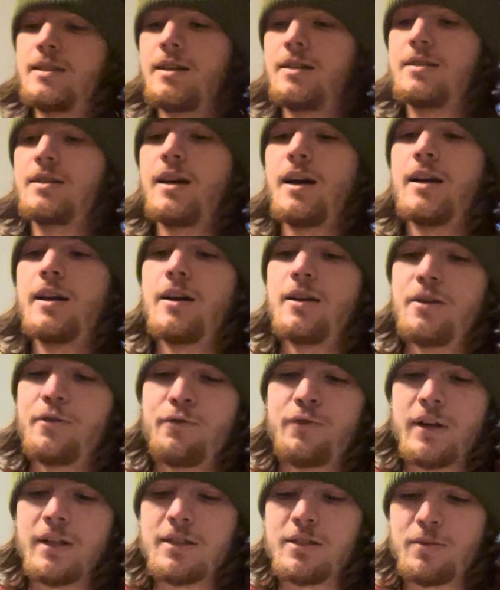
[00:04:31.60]
I was kind of on the
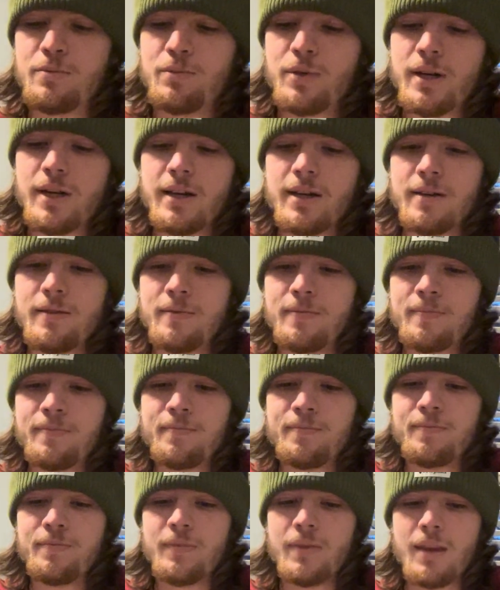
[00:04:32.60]
fence of bringing.
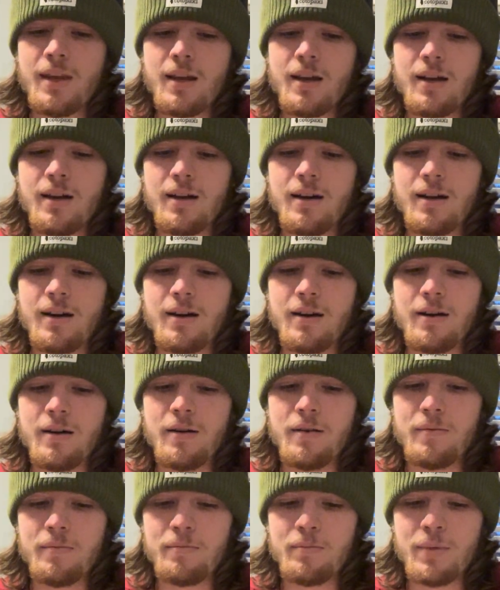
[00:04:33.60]

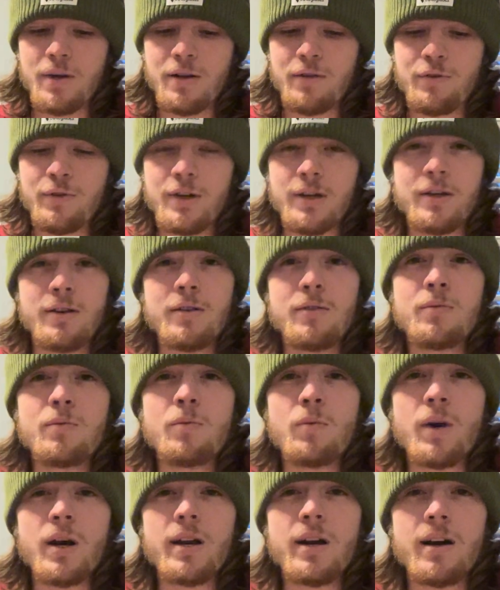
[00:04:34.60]
But I figured,
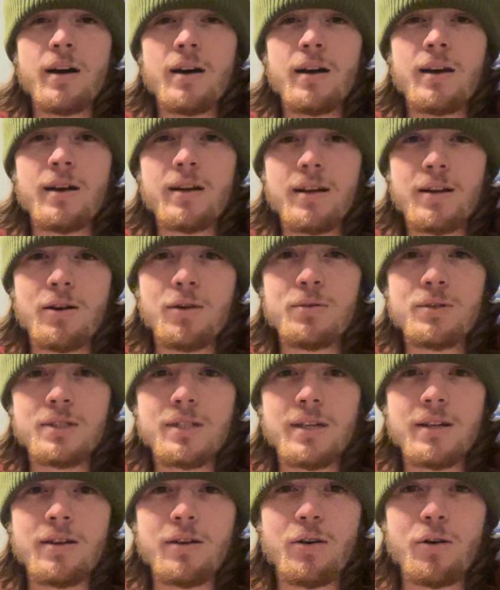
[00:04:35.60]
why not? I can always
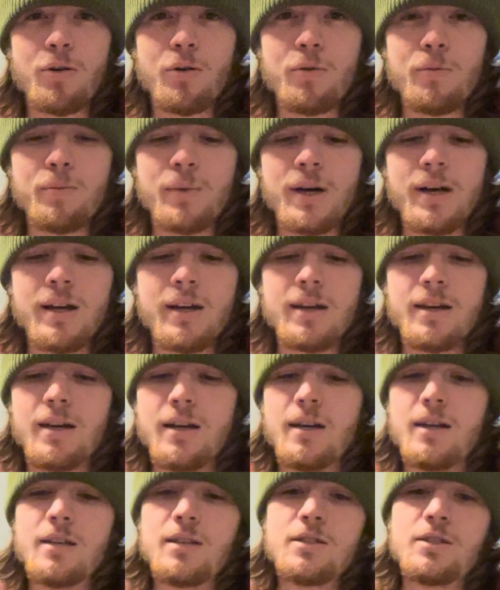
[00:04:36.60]
send it home.
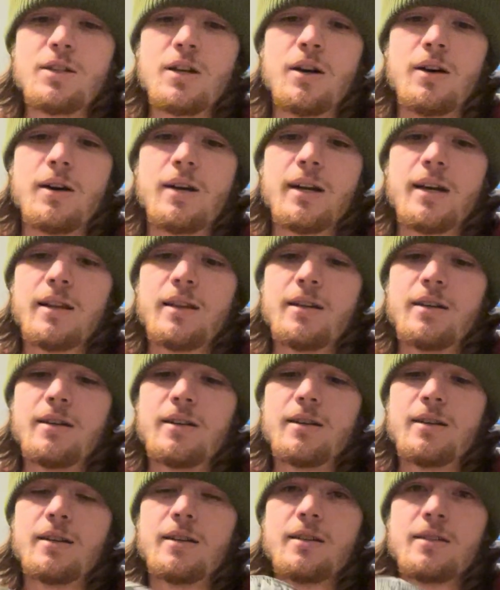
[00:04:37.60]
So I got
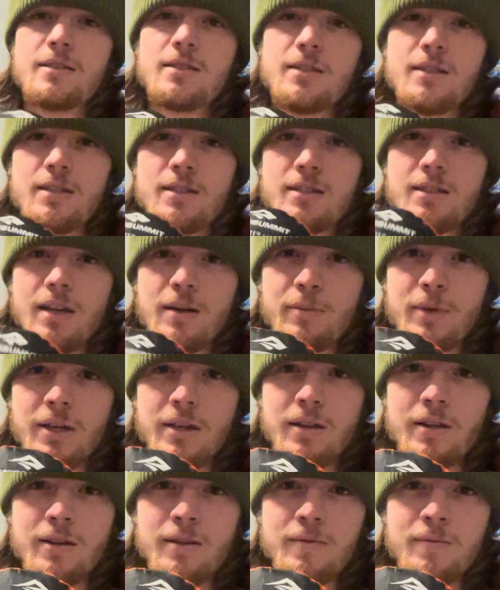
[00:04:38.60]
the Sea to
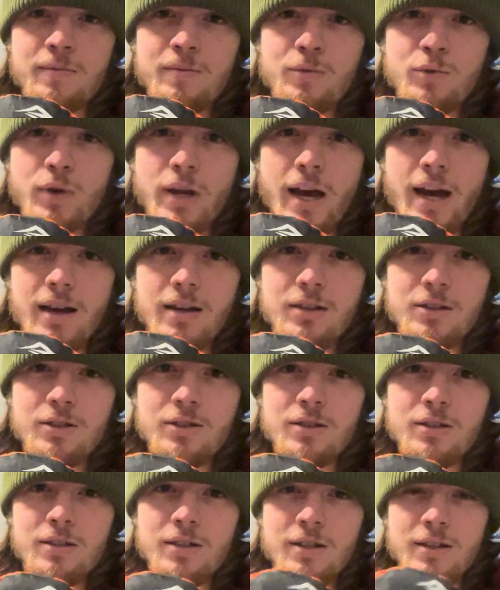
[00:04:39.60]
Summit
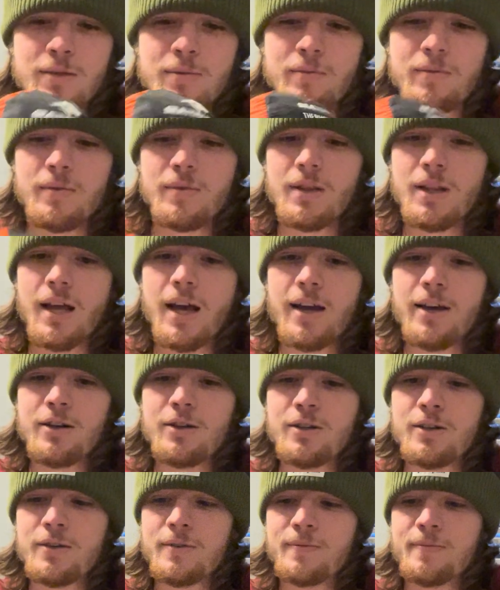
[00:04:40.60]
reactor
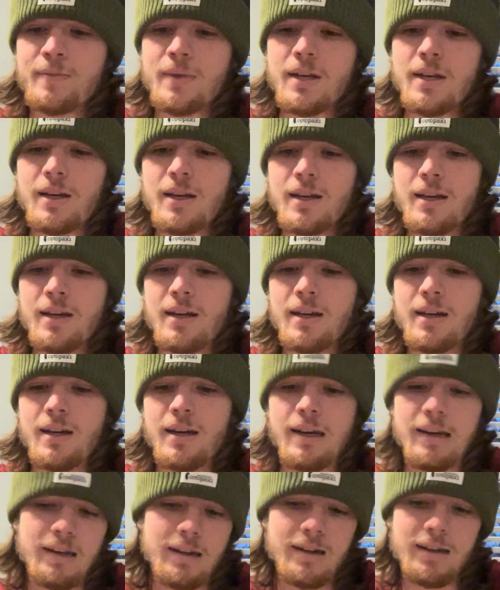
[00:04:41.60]
liner,
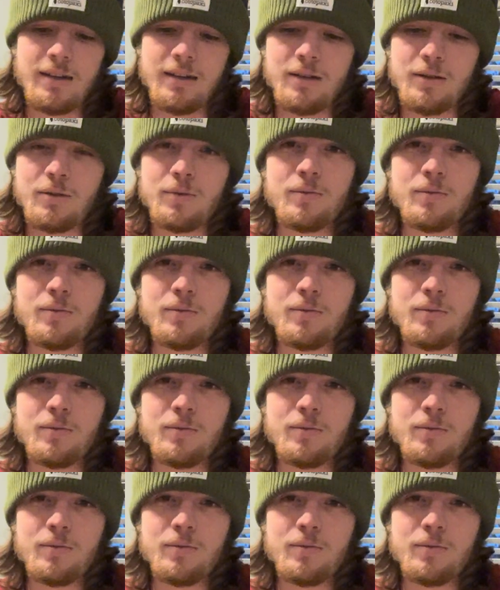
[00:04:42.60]
and